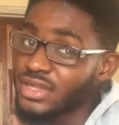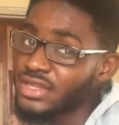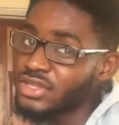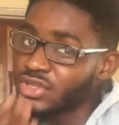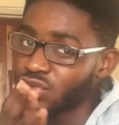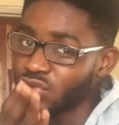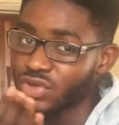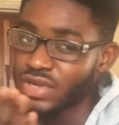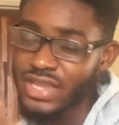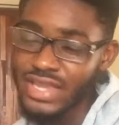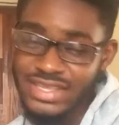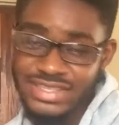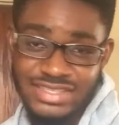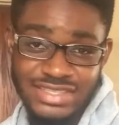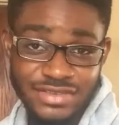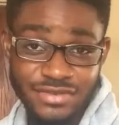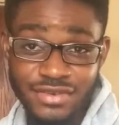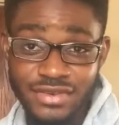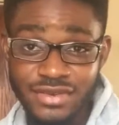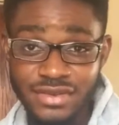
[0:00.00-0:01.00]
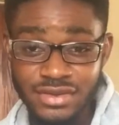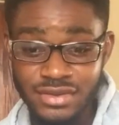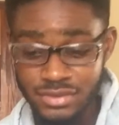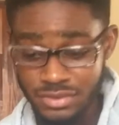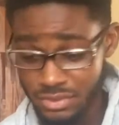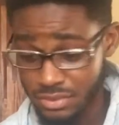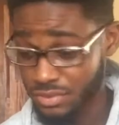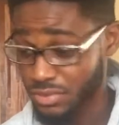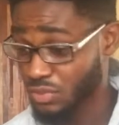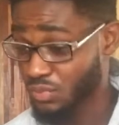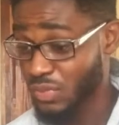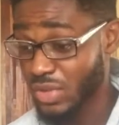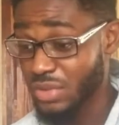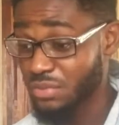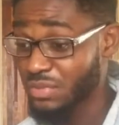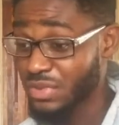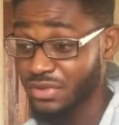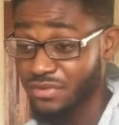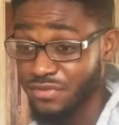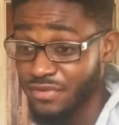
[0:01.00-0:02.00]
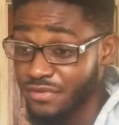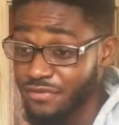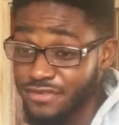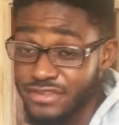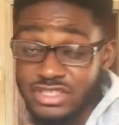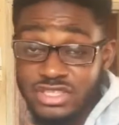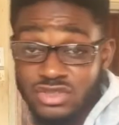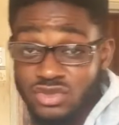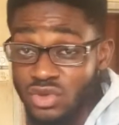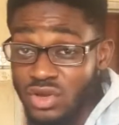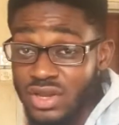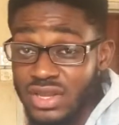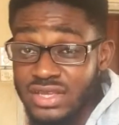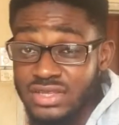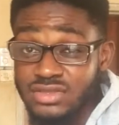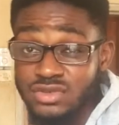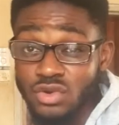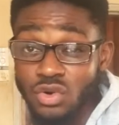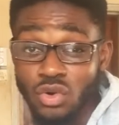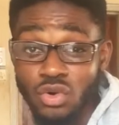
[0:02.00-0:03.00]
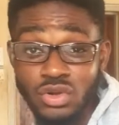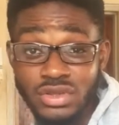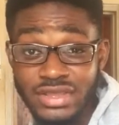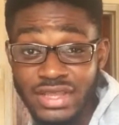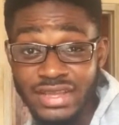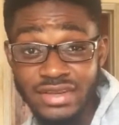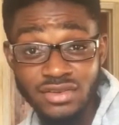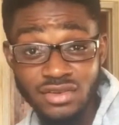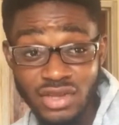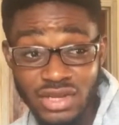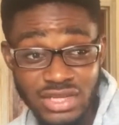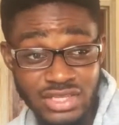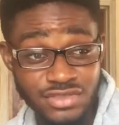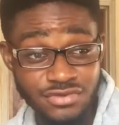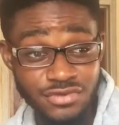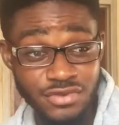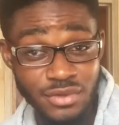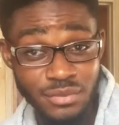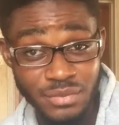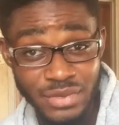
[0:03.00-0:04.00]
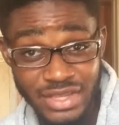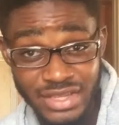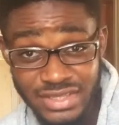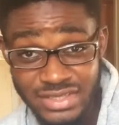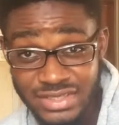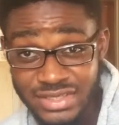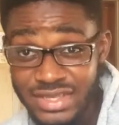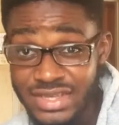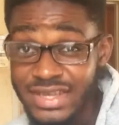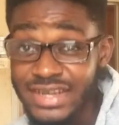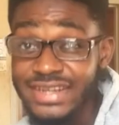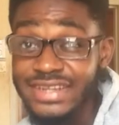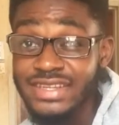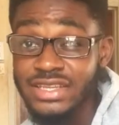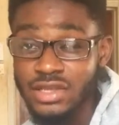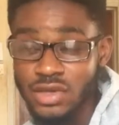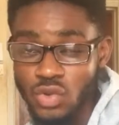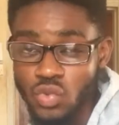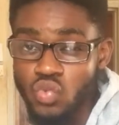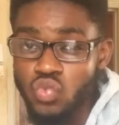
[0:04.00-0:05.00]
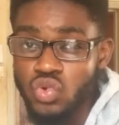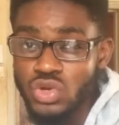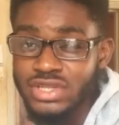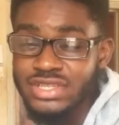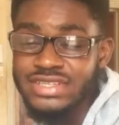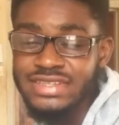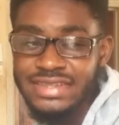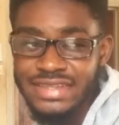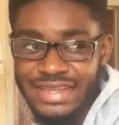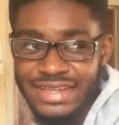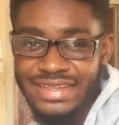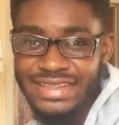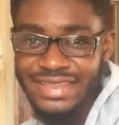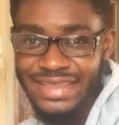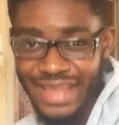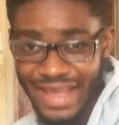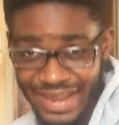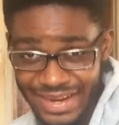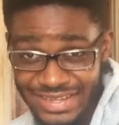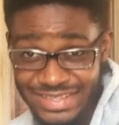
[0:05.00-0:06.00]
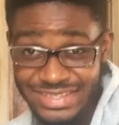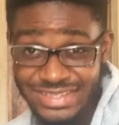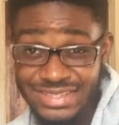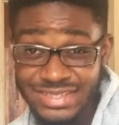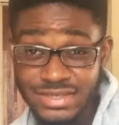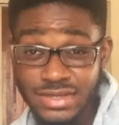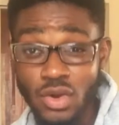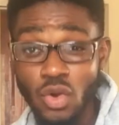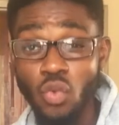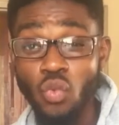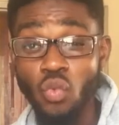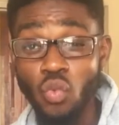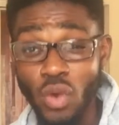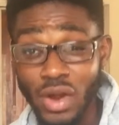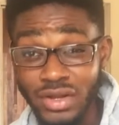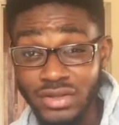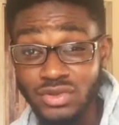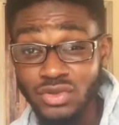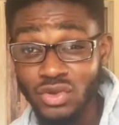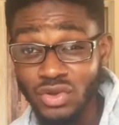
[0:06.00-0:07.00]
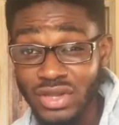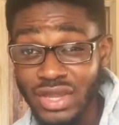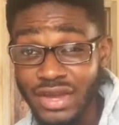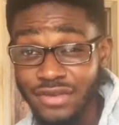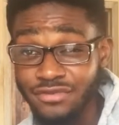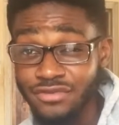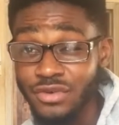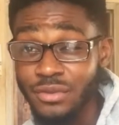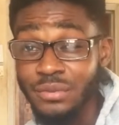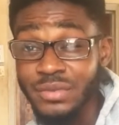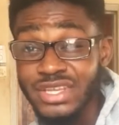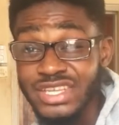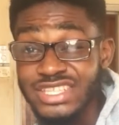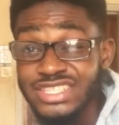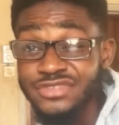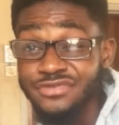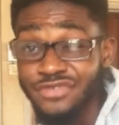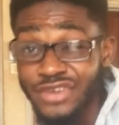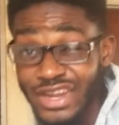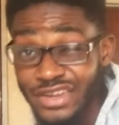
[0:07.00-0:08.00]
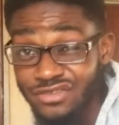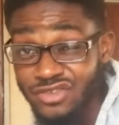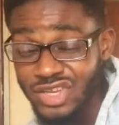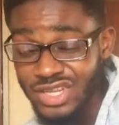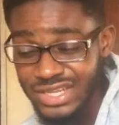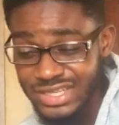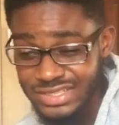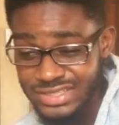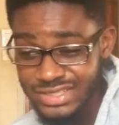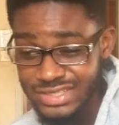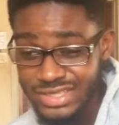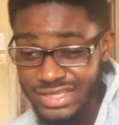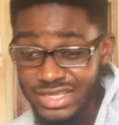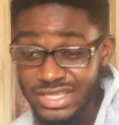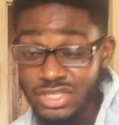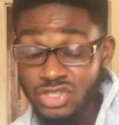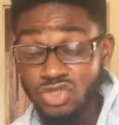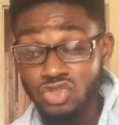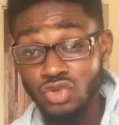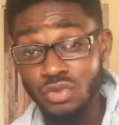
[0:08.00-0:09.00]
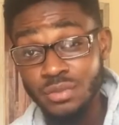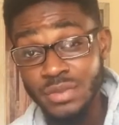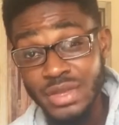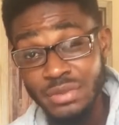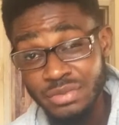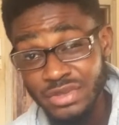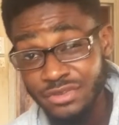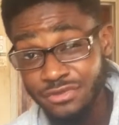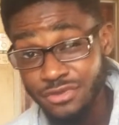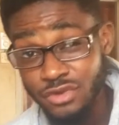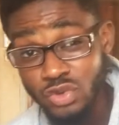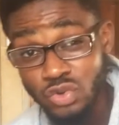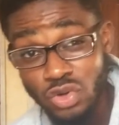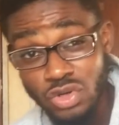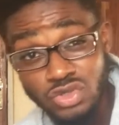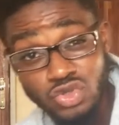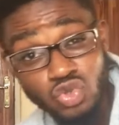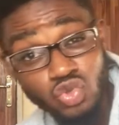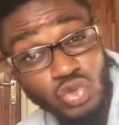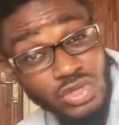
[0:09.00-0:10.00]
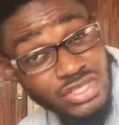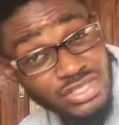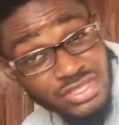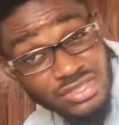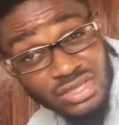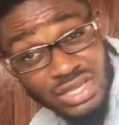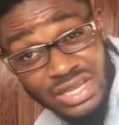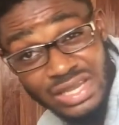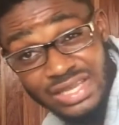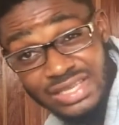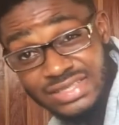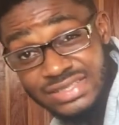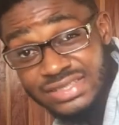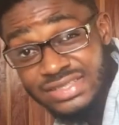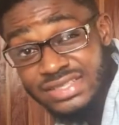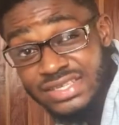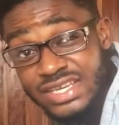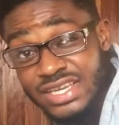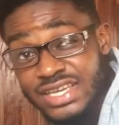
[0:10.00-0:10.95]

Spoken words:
you get maybe $15 or $10 from it, they would deduct $1 from each $5. So maybe if you got $20,